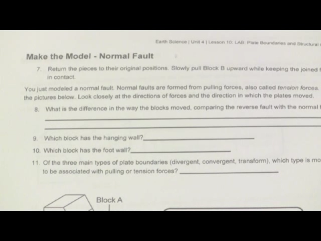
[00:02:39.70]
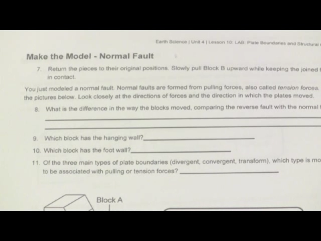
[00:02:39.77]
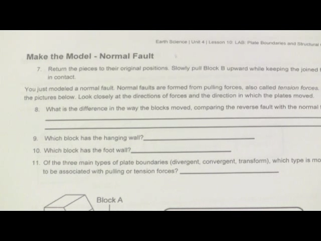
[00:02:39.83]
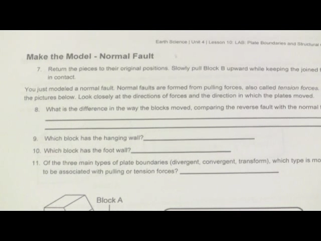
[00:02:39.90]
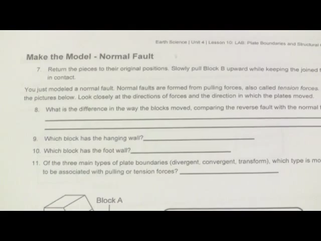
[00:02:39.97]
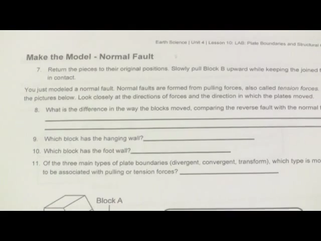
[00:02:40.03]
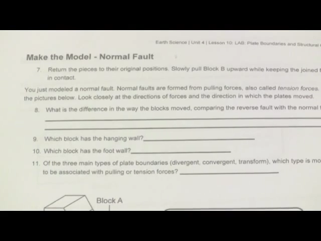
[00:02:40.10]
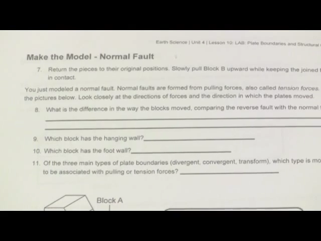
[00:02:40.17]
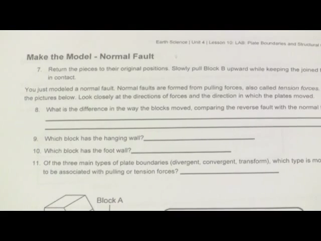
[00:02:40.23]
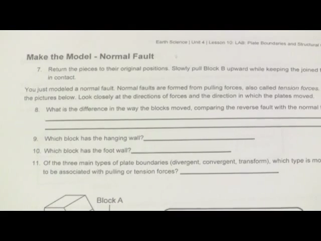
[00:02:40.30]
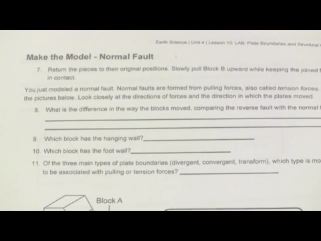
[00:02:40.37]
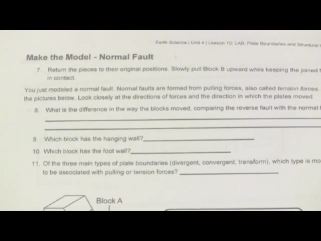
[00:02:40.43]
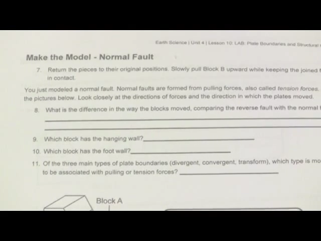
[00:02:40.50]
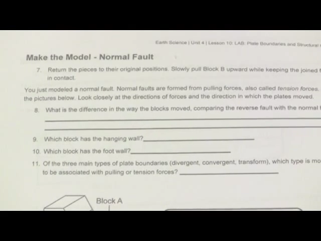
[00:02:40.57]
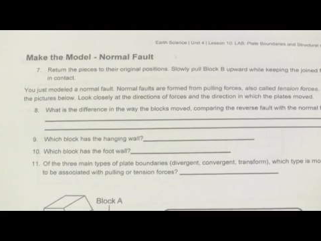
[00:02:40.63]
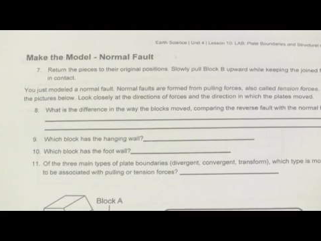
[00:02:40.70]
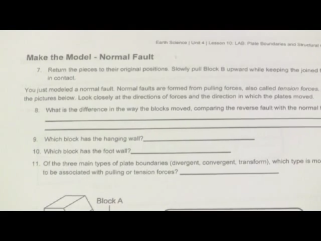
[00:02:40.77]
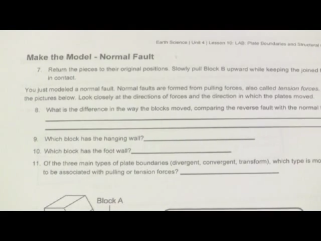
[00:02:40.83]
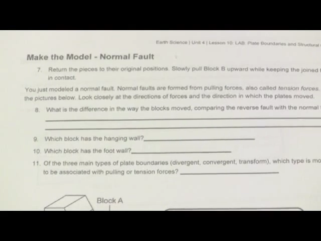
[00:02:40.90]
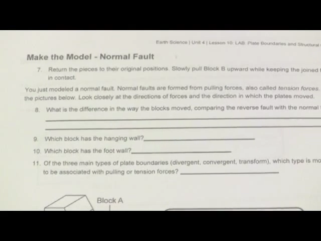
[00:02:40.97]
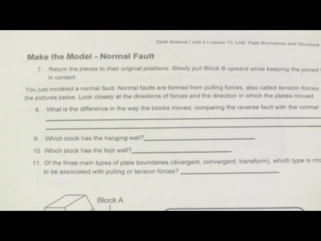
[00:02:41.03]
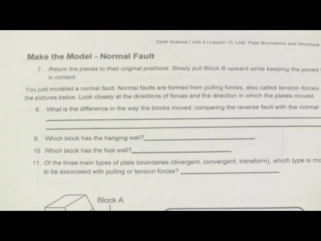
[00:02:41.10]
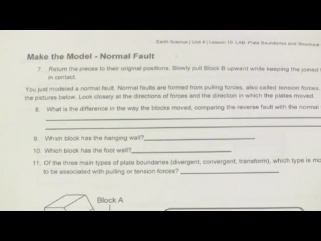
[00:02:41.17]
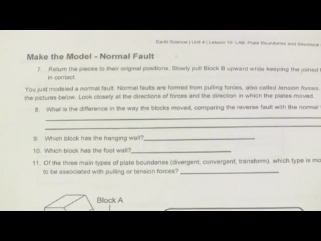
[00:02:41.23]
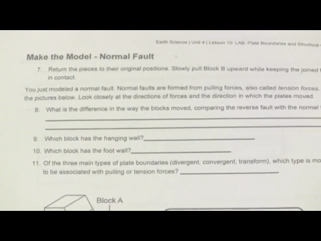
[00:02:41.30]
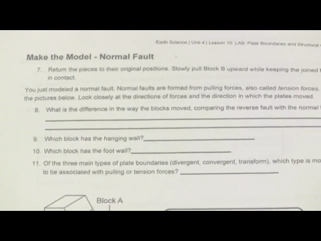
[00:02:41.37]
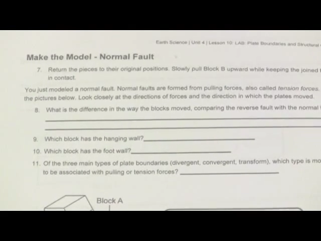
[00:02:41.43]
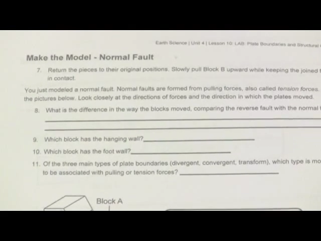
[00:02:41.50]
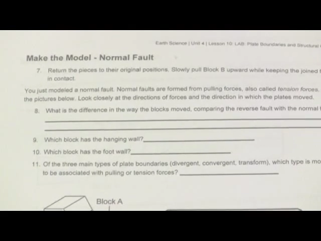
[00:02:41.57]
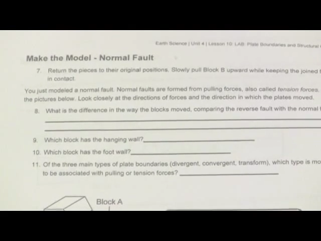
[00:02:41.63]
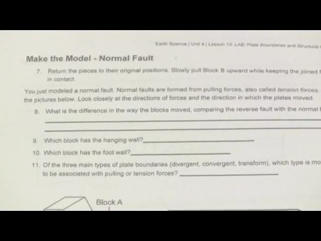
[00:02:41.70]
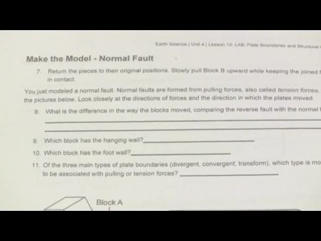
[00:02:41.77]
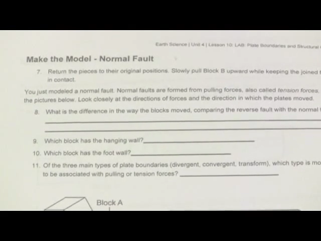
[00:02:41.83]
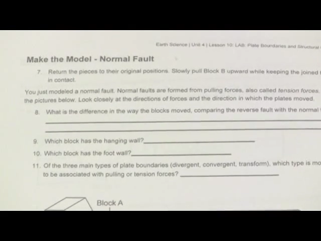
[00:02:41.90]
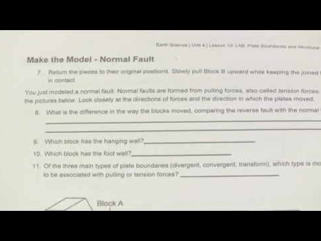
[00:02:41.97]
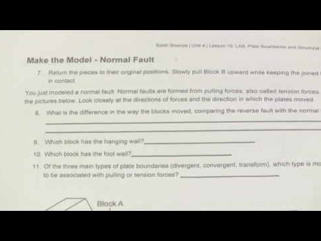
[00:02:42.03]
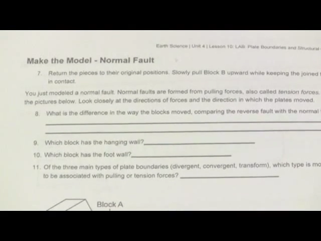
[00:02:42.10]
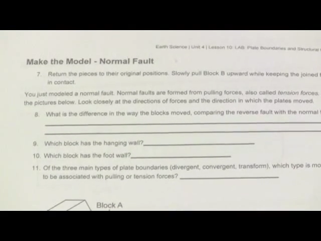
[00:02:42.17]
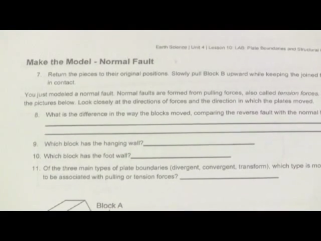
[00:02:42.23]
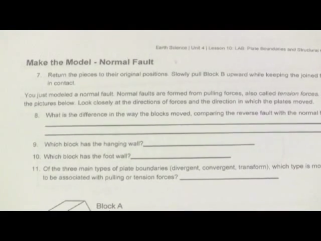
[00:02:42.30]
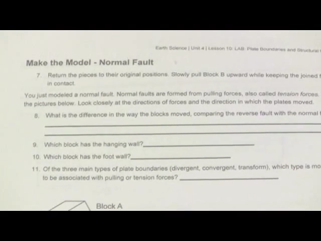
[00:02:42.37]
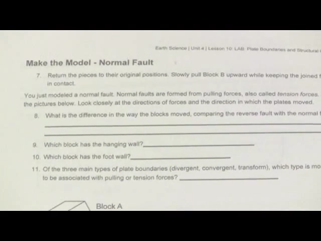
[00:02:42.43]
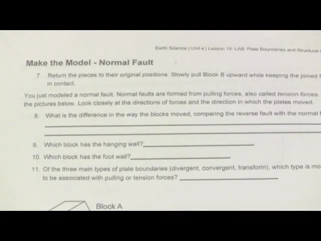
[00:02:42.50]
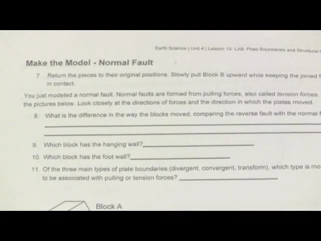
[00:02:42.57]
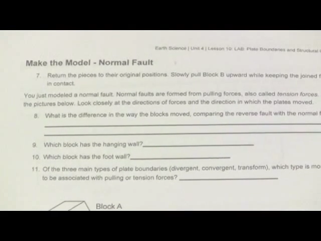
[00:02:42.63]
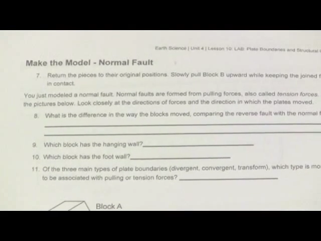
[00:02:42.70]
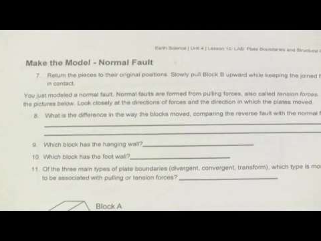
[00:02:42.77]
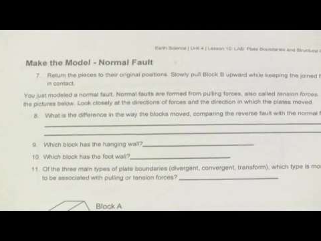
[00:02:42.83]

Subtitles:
No face is visible, so there are no lips to read.